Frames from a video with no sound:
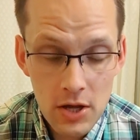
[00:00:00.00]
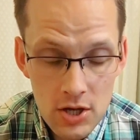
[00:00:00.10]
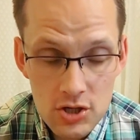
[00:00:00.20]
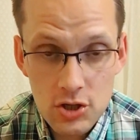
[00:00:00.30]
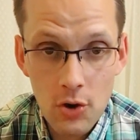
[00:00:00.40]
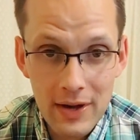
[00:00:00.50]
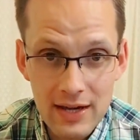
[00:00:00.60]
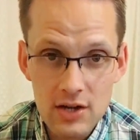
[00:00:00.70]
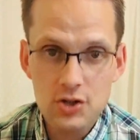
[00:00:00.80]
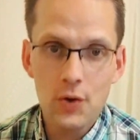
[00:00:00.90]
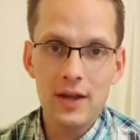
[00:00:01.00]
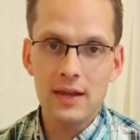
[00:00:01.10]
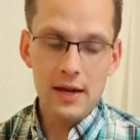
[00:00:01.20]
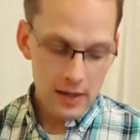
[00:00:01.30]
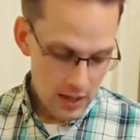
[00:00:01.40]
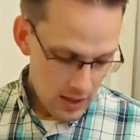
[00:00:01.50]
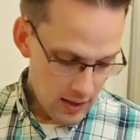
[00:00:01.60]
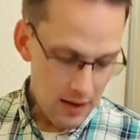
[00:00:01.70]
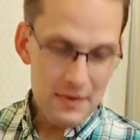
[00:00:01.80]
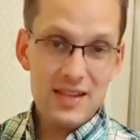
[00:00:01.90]
So in a toilet,
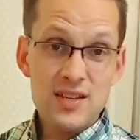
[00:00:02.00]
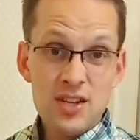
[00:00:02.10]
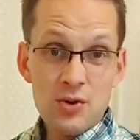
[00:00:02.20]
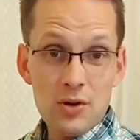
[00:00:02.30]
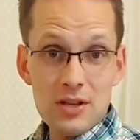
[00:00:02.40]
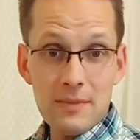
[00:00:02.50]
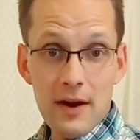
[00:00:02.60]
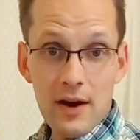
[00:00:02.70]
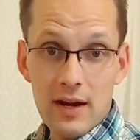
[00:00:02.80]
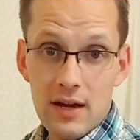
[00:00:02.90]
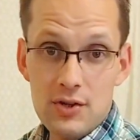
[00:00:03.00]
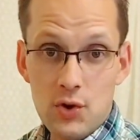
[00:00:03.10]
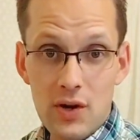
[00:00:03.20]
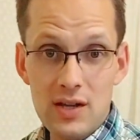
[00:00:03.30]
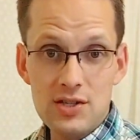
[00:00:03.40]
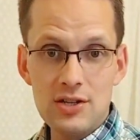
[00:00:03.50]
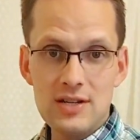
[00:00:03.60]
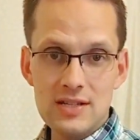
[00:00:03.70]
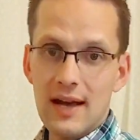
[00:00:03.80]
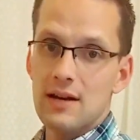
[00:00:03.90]
at least in North America, toilets are
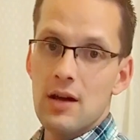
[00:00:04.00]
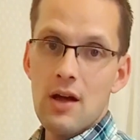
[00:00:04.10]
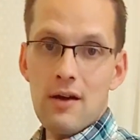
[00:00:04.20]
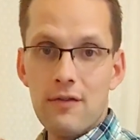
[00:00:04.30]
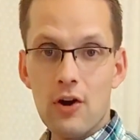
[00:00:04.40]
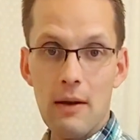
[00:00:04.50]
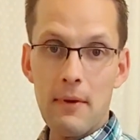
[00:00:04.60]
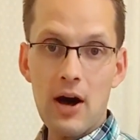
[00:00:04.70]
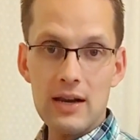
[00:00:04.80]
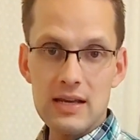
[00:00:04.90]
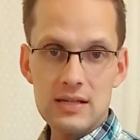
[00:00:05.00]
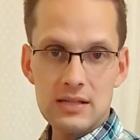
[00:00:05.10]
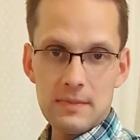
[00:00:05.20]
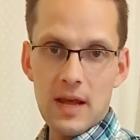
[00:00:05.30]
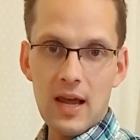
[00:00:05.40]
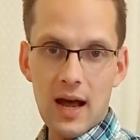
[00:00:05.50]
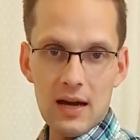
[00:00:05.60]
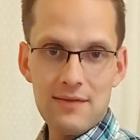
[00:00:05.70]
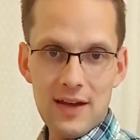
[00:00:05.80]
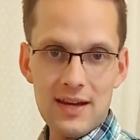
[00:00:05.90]
designed for our bodies to be
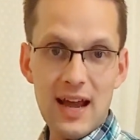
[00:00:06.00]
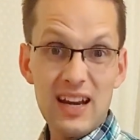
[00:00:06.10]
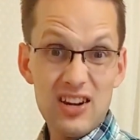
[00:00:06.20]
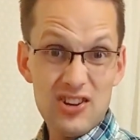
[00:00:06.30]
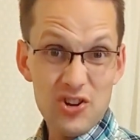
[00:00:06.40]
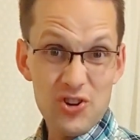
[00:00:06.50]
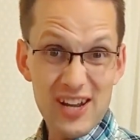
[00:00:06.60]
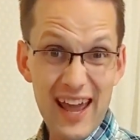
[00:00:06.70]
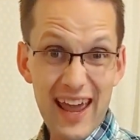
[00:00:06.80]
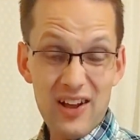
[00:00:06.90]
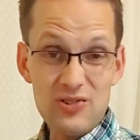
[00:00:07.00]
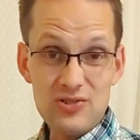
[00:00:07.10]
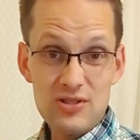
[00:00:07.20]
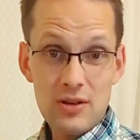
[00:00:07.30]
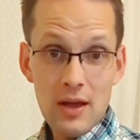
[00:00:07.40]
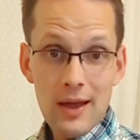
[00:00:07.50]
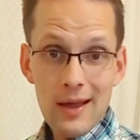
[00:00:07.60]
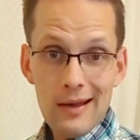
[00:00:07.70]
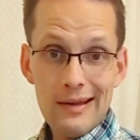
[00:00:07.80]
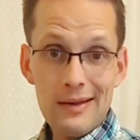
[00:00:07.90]
kind of at 90-degree angles.
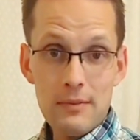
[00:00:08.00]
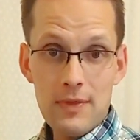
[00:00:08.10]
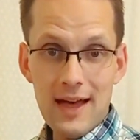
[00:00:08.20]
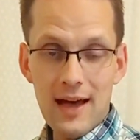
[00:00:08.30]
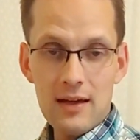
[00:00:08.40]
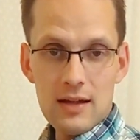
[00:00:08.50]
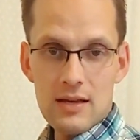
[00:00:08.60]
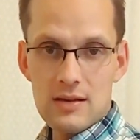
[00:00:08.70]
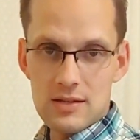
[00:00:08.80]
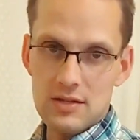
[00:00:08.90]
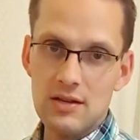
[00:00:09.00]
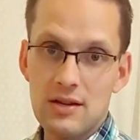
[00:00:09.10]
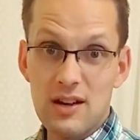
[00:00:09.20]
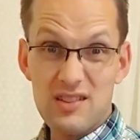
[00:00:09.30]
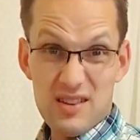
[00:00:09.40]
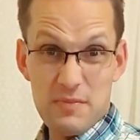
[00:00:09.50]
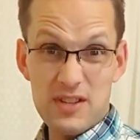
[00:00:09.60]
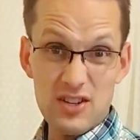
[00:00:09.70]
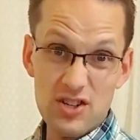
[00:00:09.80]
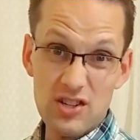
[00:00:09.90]
That is the
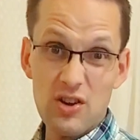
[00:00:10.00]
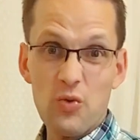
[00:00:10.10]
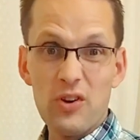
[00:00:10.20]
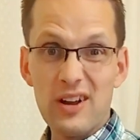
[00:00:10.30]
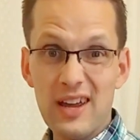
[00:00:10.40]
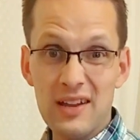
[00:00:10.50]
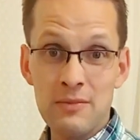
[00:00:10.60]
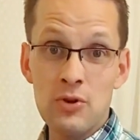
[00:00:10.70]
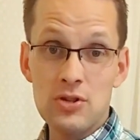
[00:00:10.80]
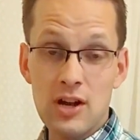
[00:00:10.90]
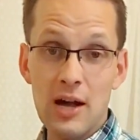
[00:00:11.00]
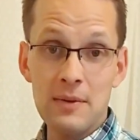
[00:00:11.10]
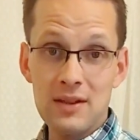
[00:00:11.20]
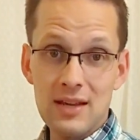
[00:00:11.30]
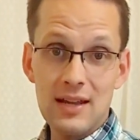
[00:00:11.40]
position that we're in most commonly.